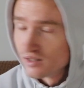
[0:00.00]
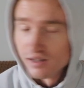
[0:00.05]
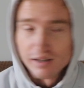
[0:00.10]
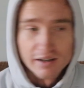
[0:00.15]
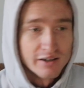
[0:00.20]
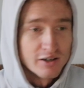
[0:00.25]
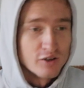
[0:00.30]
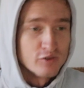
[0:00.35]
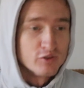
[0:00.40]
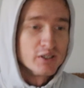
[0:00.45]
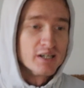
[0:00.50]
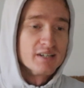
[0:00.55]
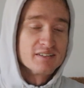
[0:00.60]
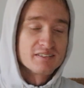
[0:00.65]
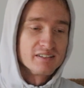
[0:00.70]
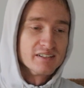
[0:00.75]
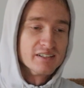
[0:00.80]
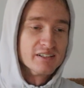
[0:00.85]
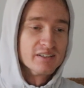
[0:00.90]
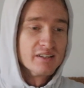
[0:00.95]
I don't know if you guys
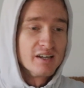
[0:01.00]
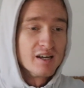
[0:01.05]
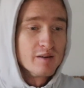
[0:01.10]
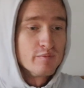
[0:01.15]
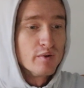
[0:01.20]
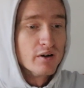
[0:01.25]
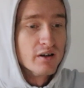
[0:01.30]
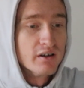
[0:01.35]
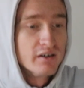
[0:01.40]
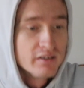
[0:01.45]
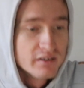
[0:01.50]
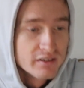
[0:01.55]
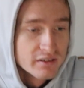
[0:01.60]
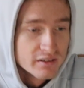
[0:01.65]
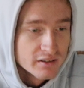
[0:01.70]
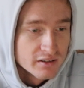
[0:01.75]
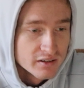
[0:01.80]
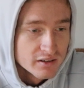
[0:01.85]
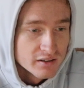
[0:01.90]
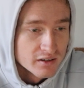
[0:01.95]
can hear that, but
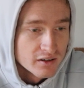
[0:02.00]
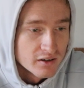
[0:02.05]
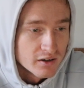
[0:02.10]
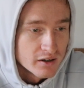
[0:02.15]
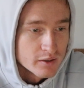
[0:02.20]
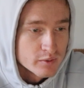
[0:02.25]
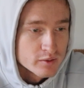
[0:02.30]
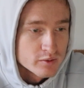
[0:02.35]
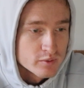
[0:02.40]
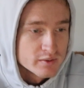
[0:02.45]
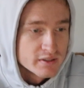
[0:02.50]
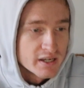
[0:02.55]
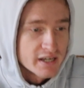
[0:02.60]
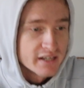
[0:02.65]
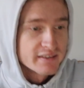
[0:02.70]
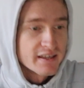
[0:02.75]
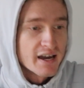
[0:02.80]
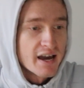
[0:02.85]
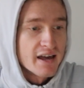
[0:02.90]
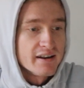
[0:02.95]
all right, we can
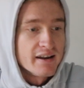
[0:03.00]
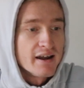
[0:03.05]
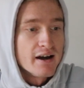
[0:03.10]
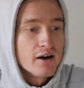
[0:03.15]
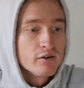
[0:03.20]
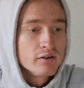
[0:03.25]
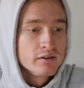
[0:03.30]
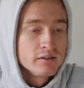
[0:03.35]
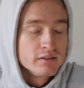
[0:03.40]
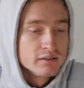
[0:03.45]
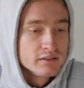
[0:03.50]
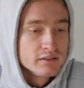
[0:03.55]
take that now.